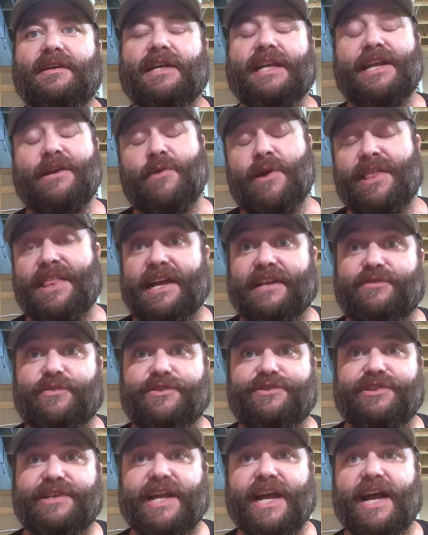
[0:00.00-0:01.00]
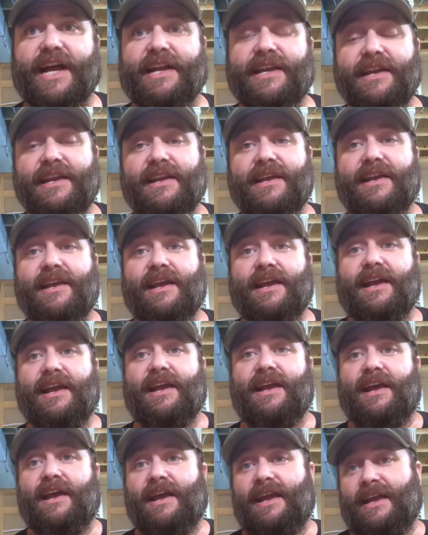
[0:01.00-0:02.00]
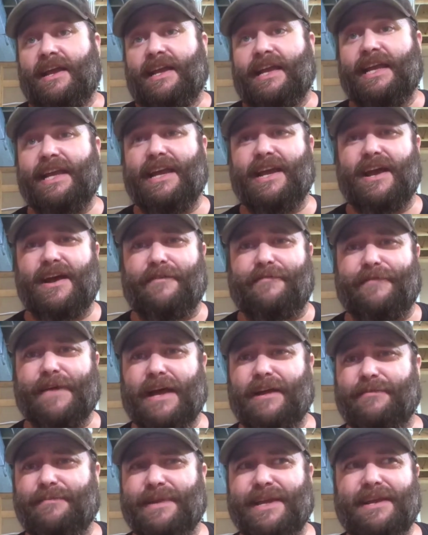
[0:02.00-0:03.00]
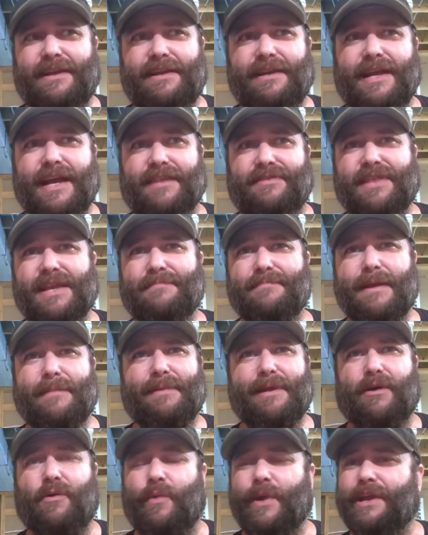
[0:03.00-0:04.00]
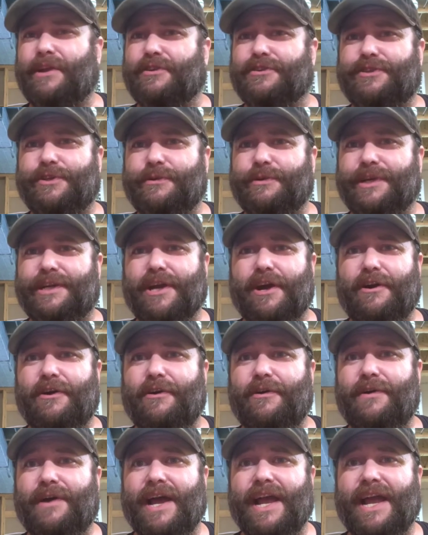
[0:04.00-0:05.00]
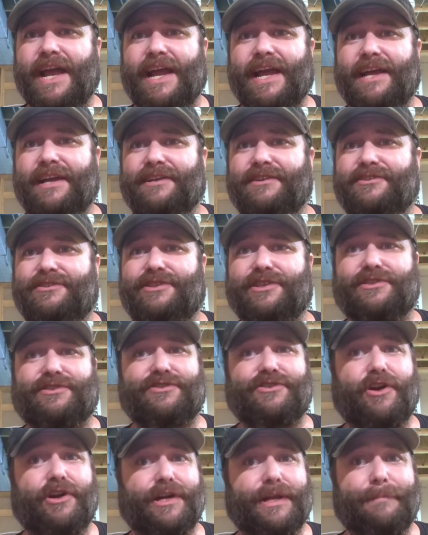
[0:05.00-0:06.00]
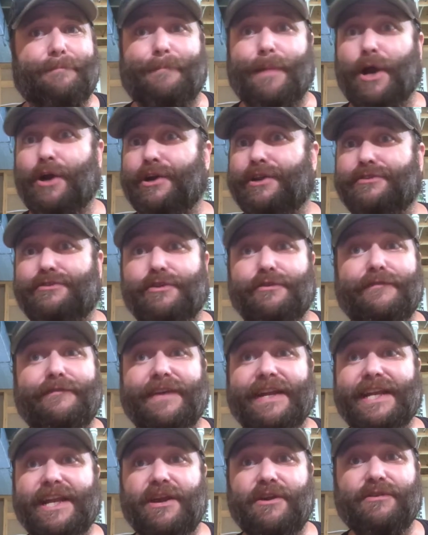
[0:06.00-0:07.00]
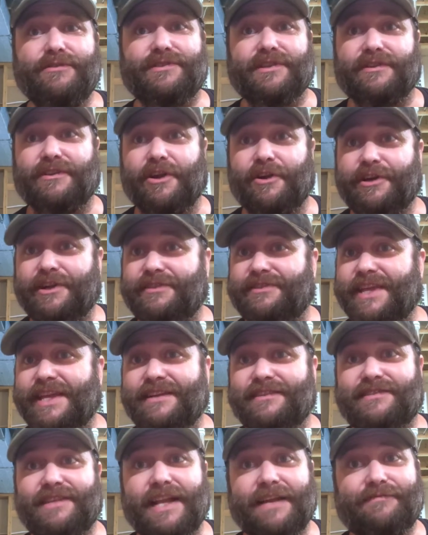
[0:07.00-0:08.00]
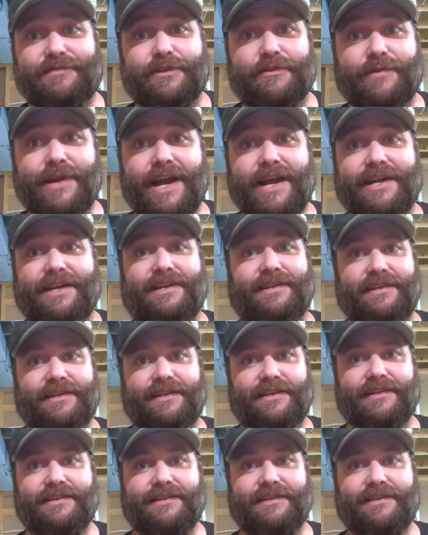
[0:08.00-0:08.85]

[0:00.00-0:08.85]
Anyway, that's what you got. He found me, I think, maybe a week or two ago and just started burning through videos and learning things left and right.